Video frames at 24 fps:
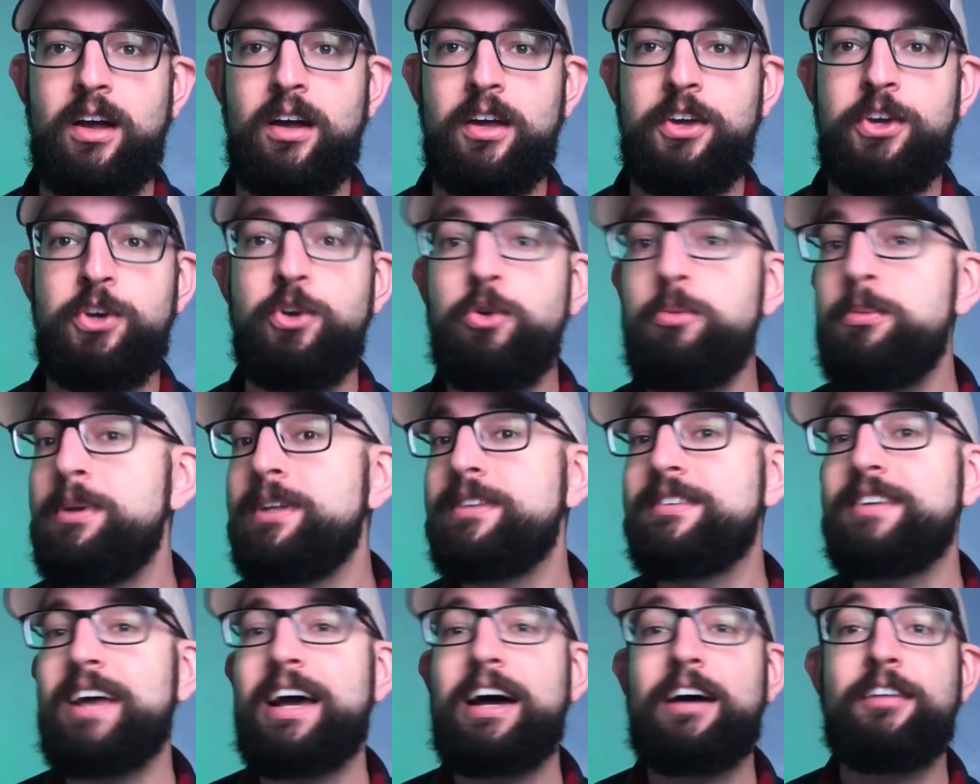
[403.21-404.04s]

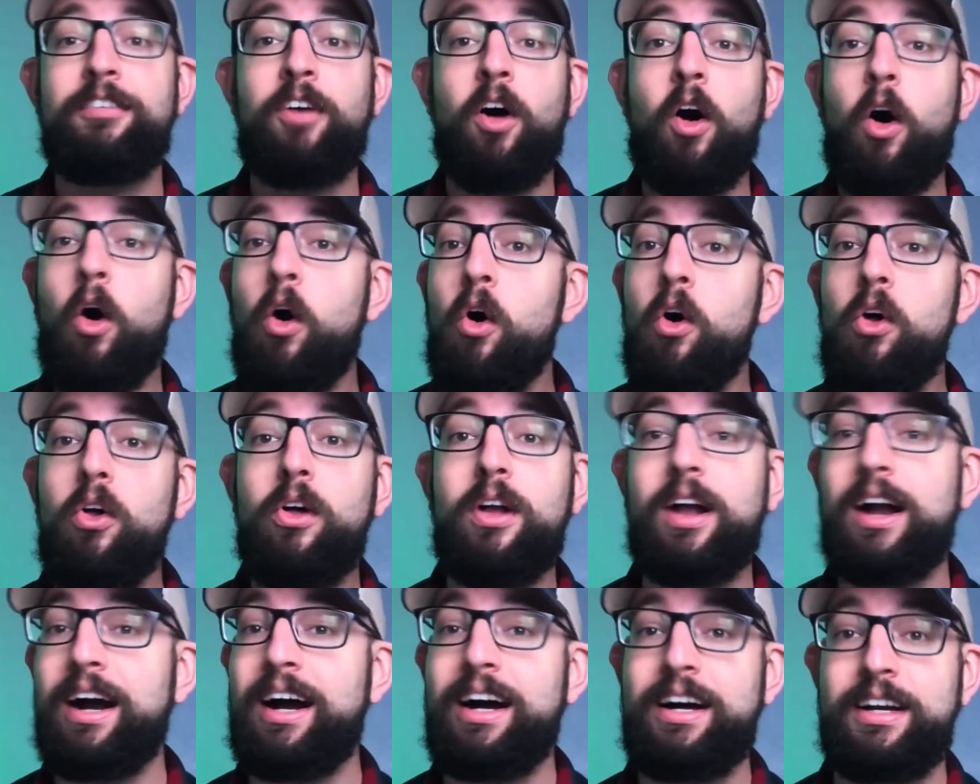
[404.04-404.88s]
Humans have all
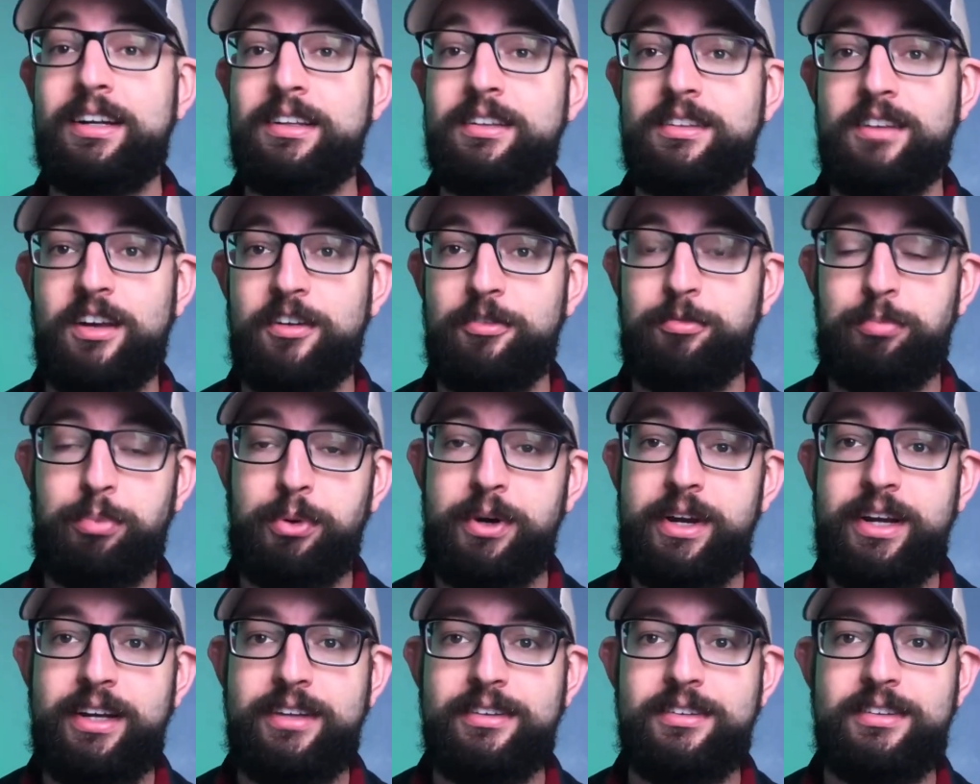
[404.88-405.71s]
kinds of
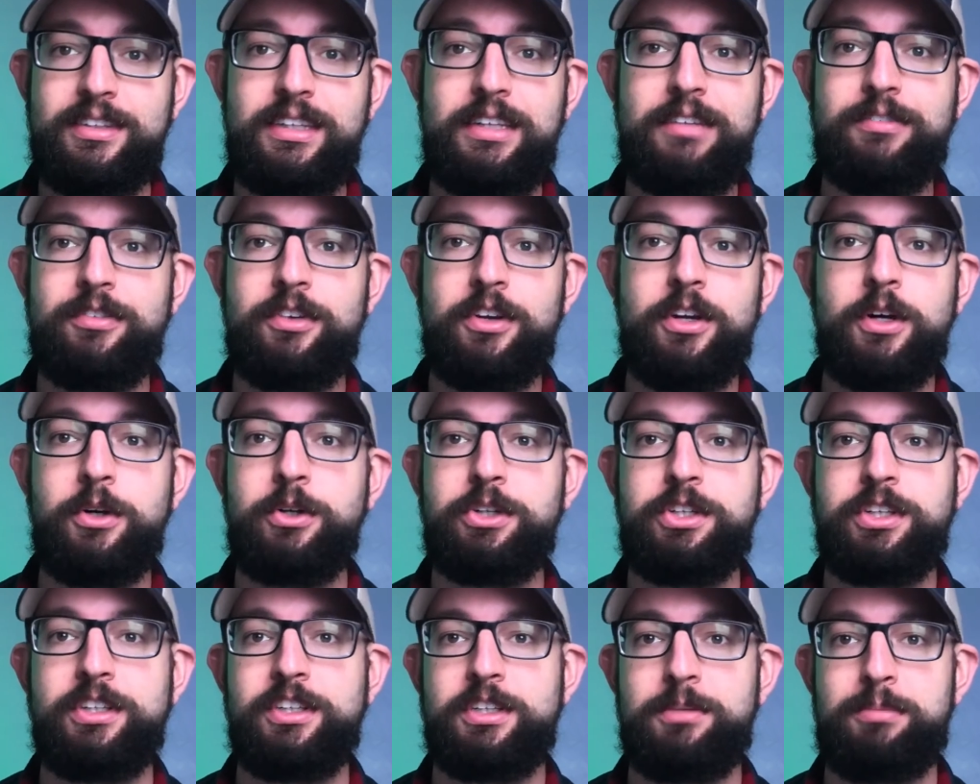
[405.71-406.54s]
preconceived
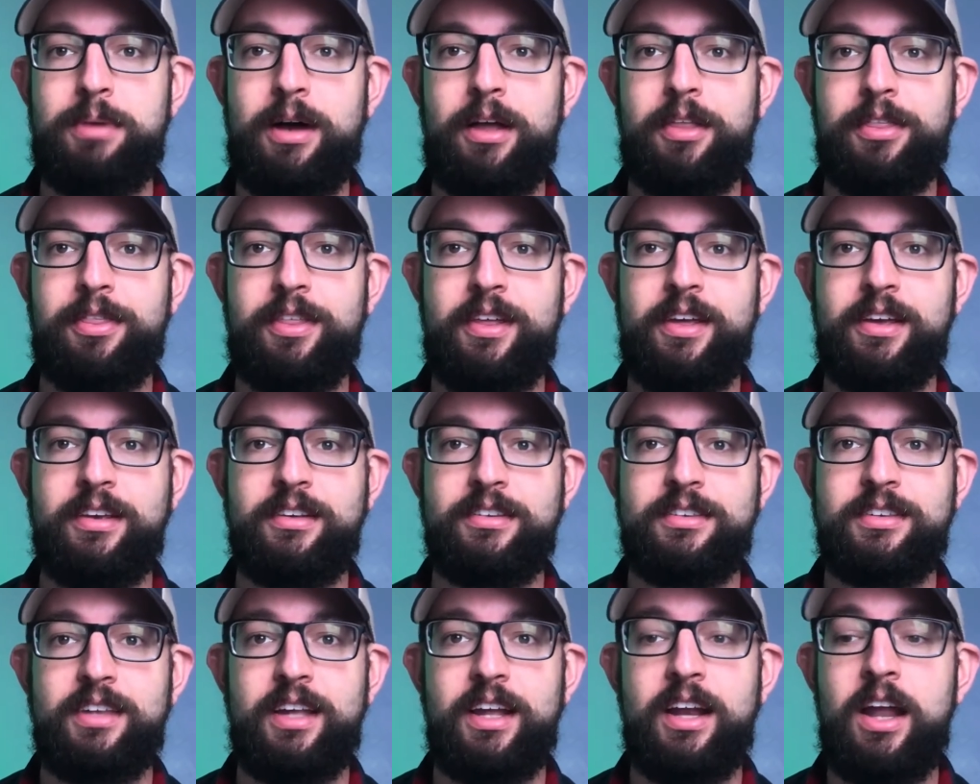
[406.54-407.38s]
notions about
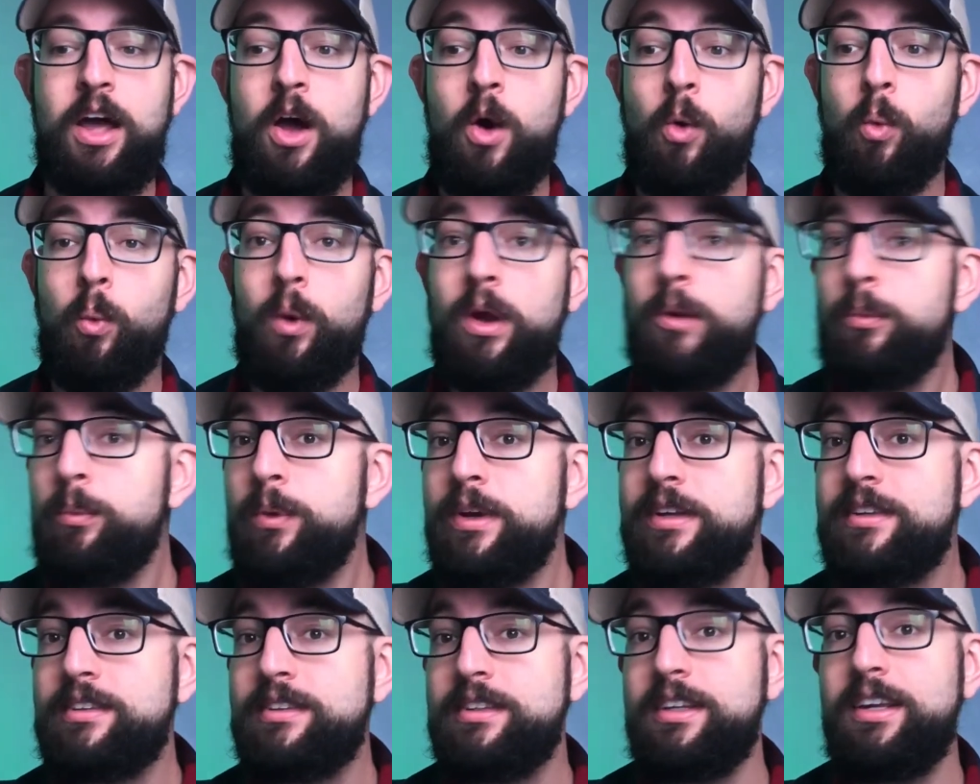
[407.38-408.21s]
things that when
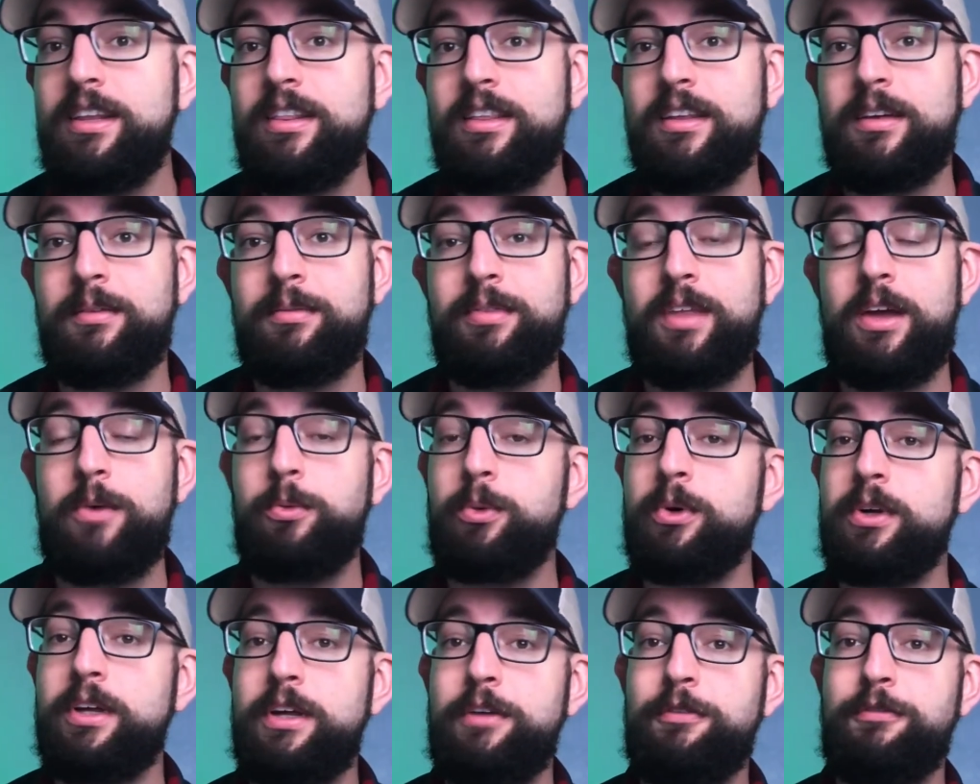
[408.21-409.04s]
we see them, they
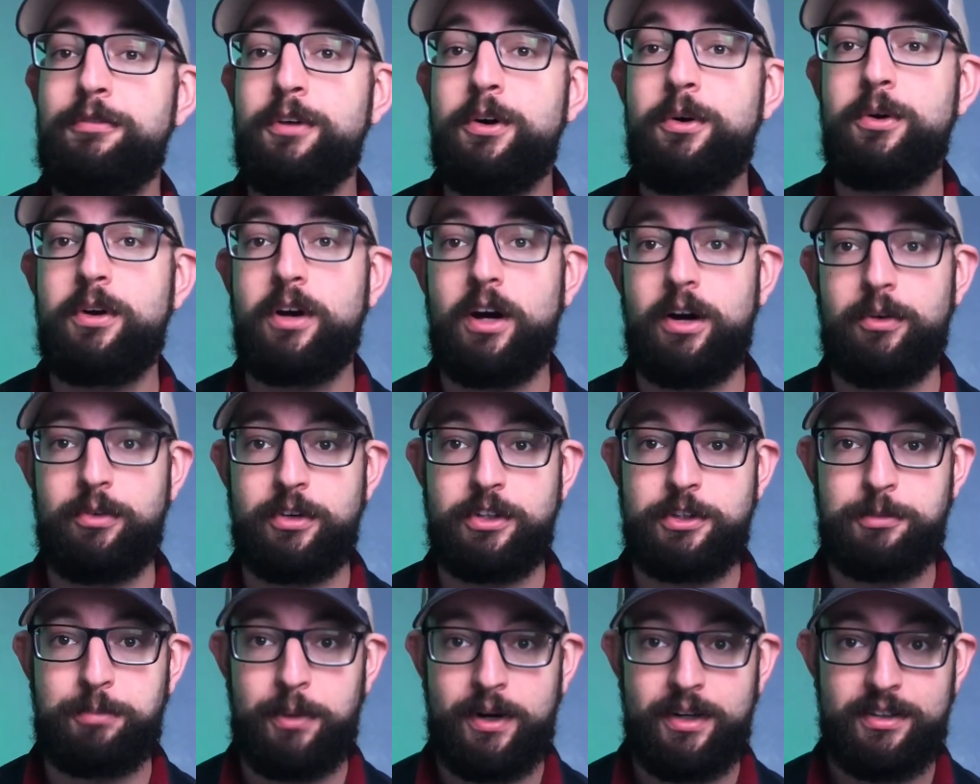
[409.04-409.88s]
will evoke a
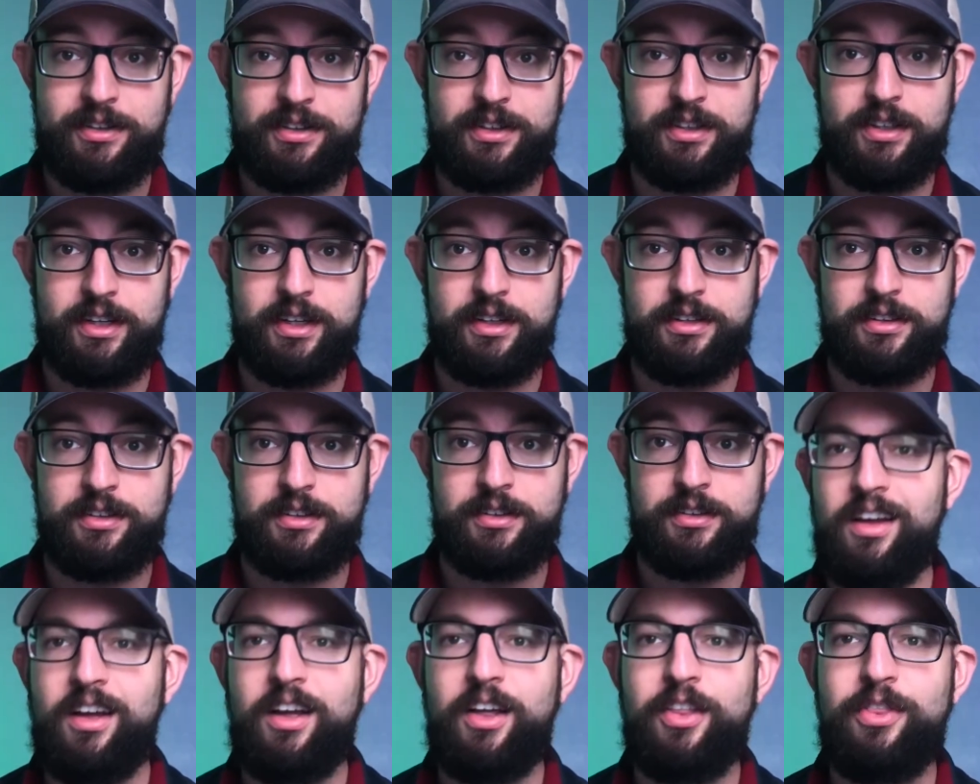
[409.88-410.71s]
response in
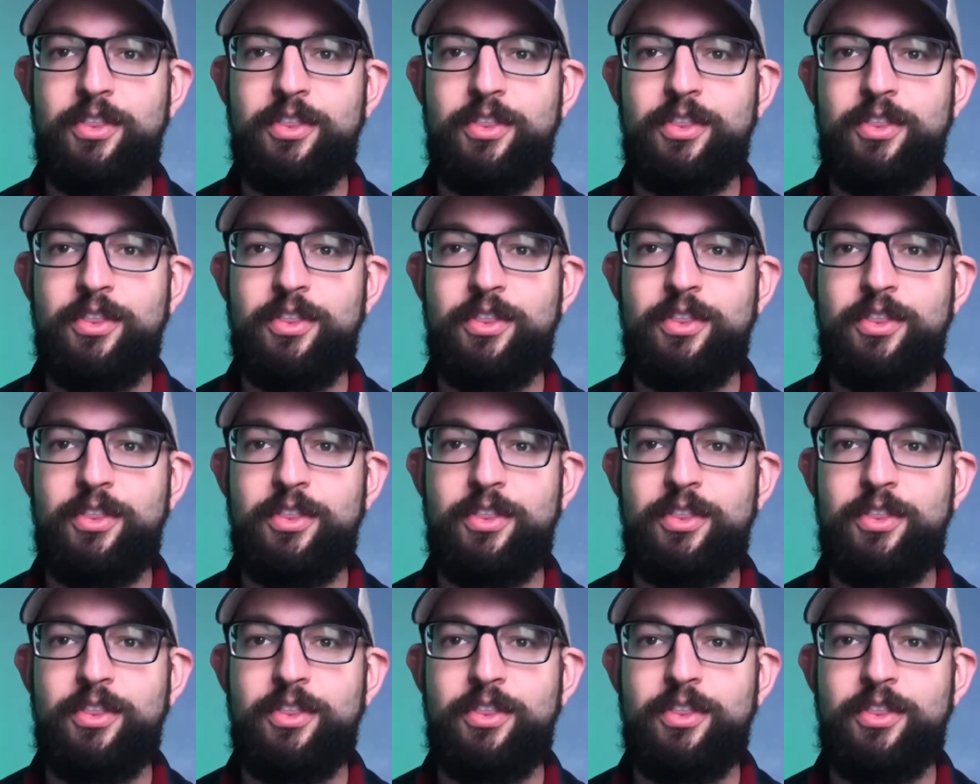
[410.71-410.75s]
us.